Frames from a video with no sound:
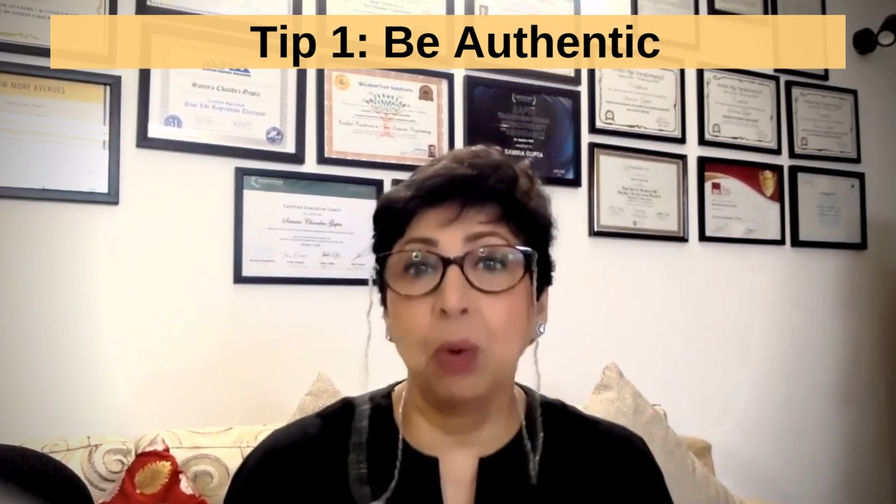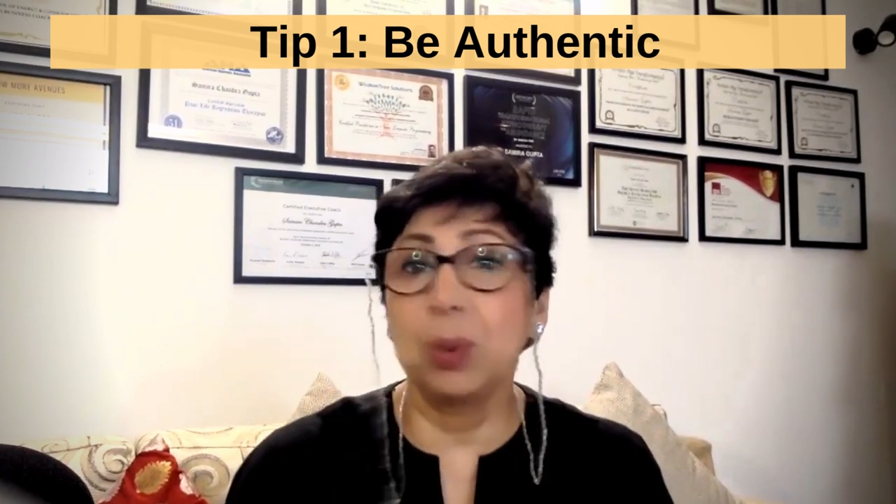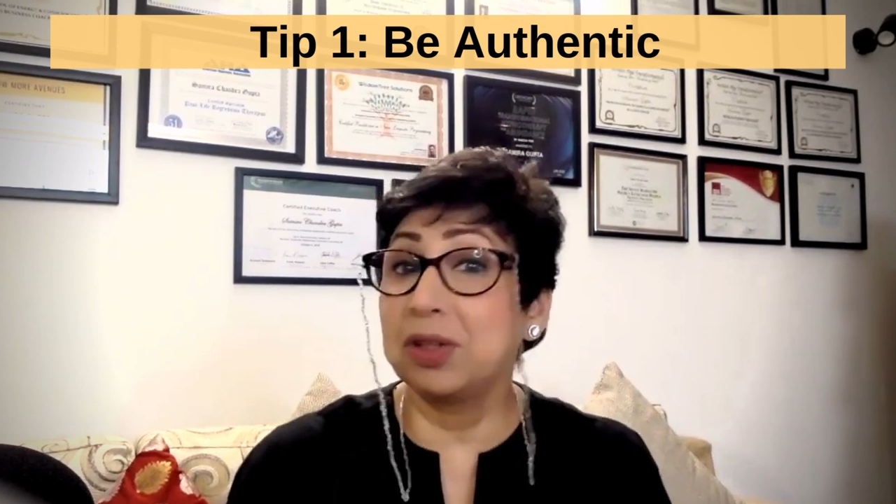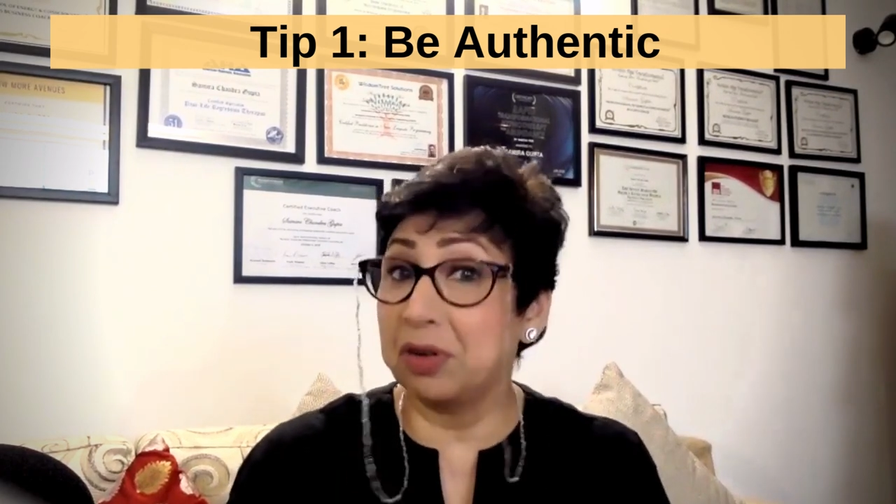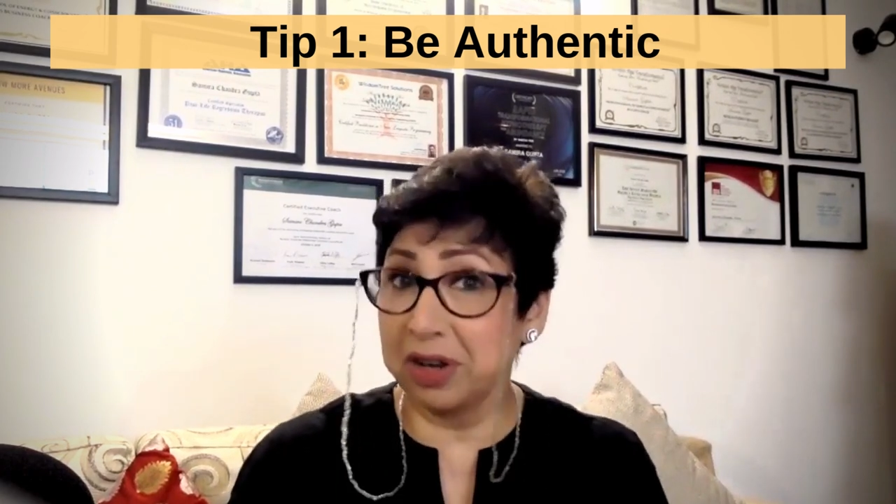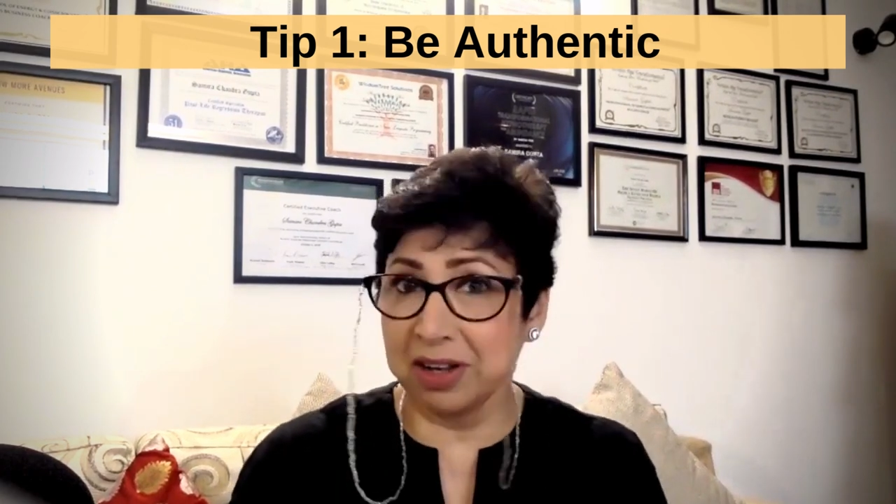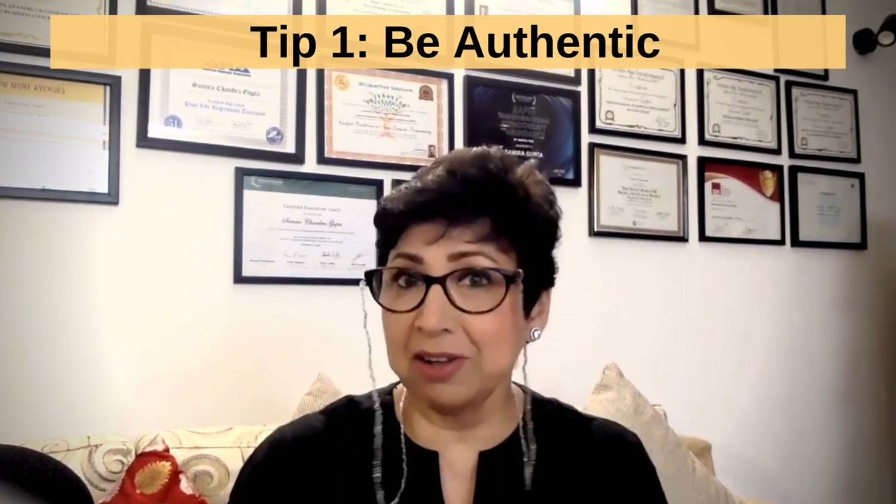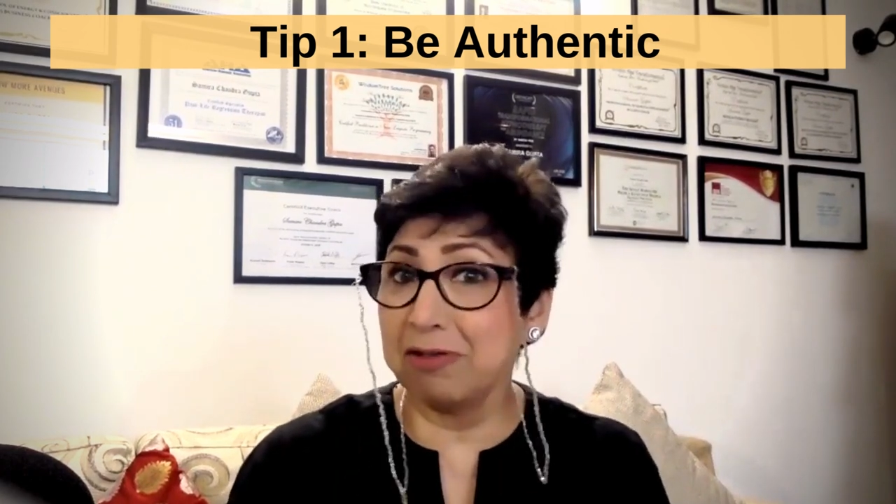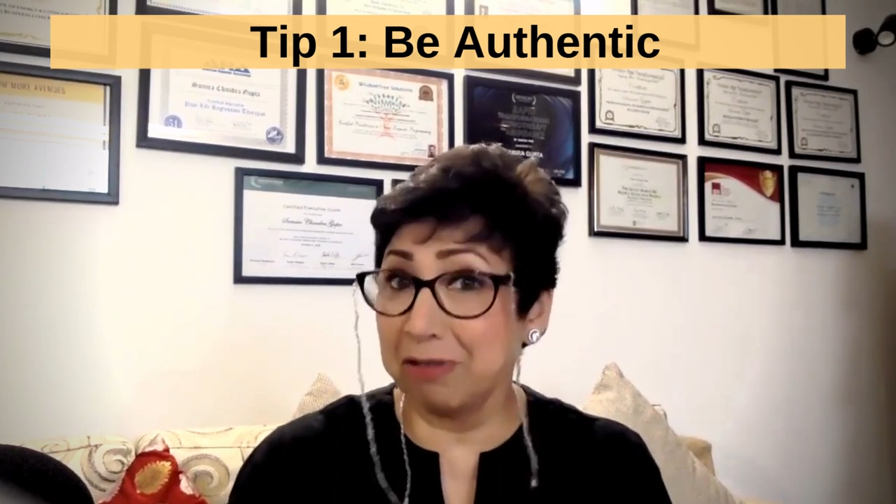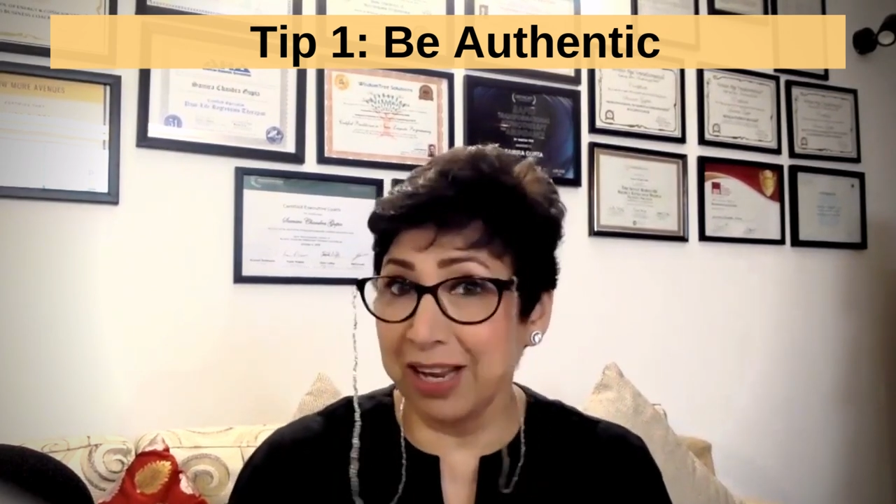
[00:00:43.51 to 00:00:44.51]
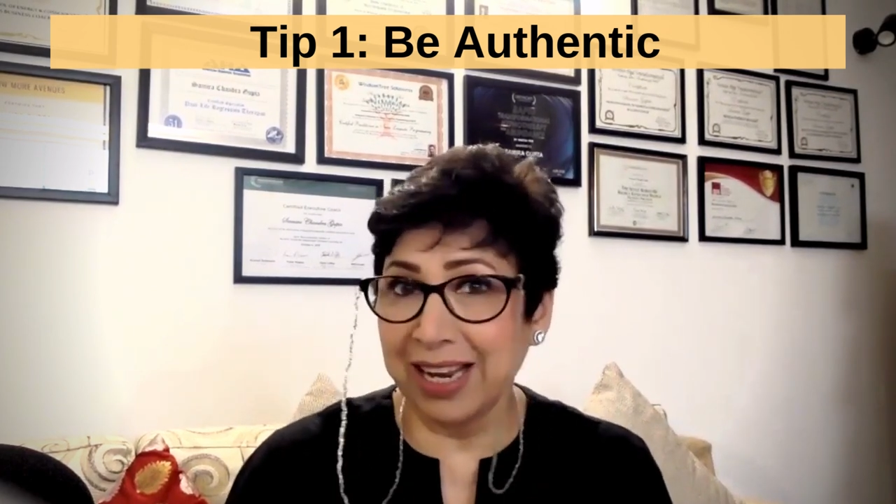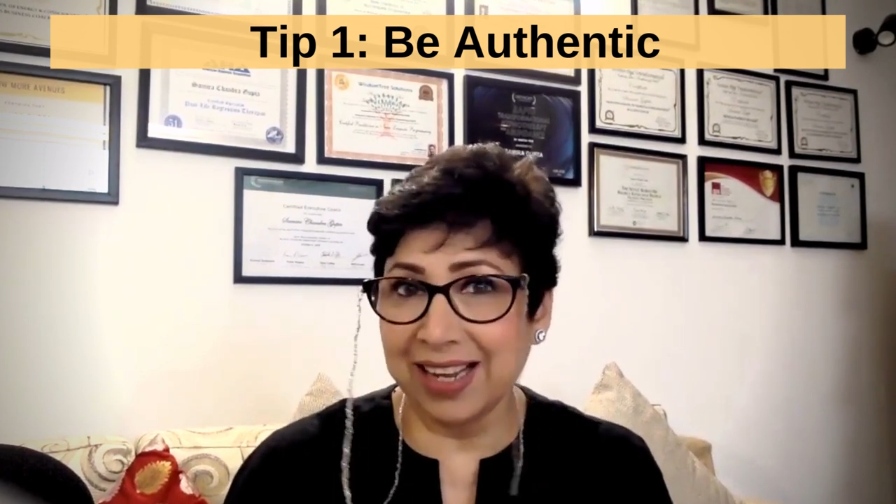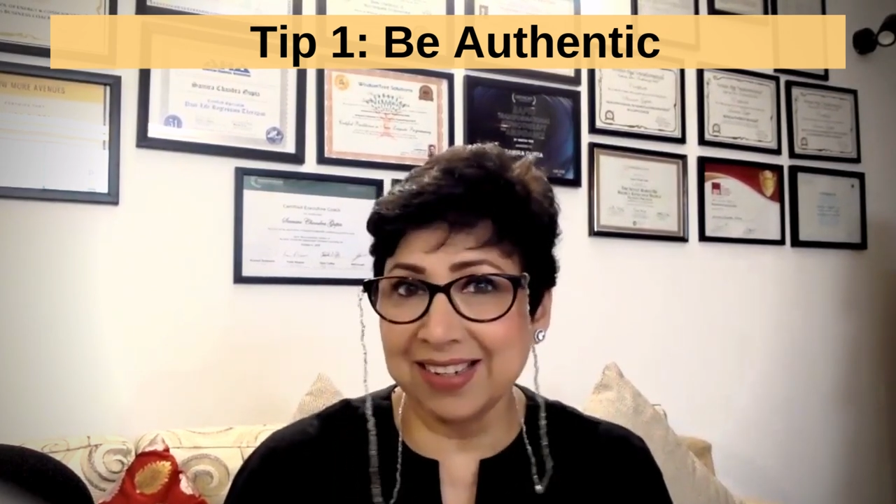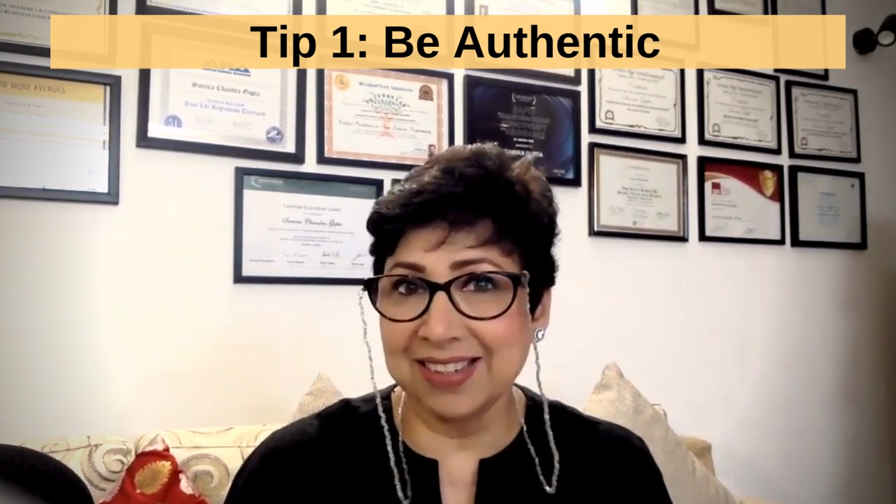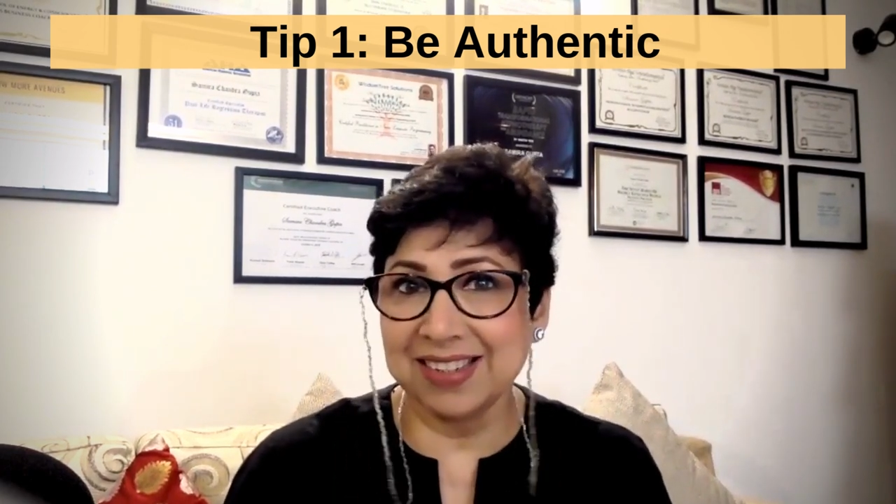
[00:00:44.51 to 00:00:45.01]
with real
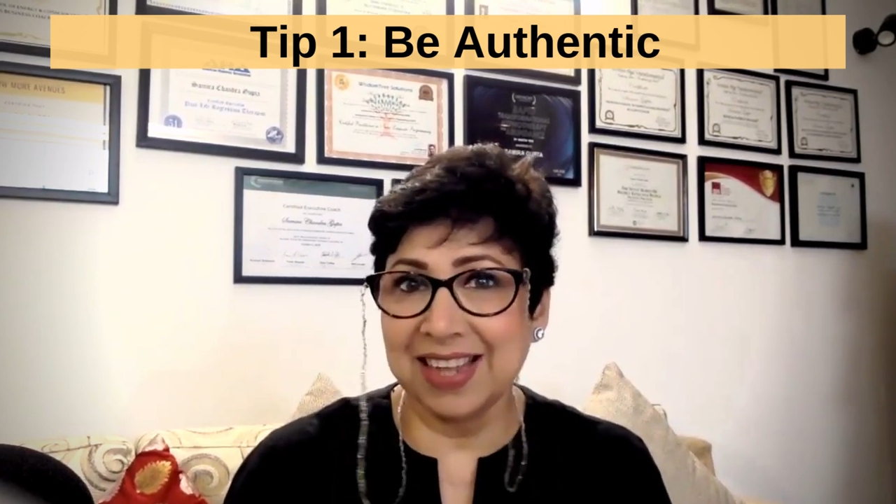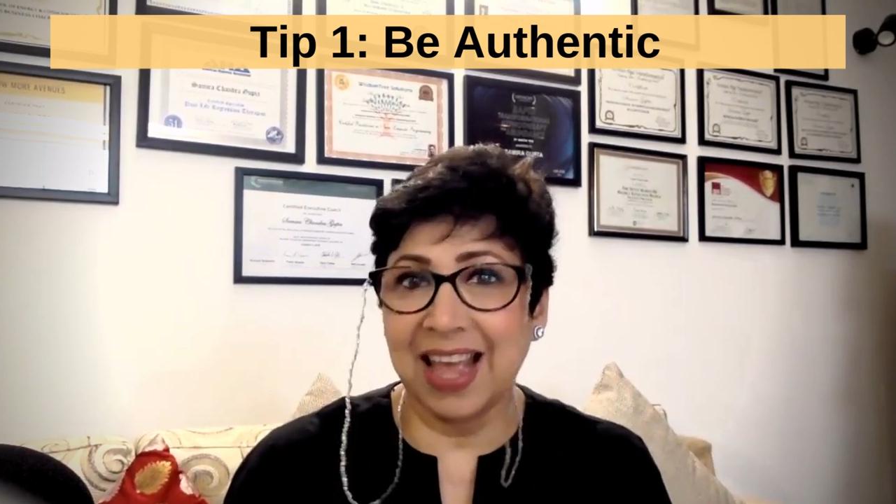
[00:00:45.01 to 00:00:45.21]
feelings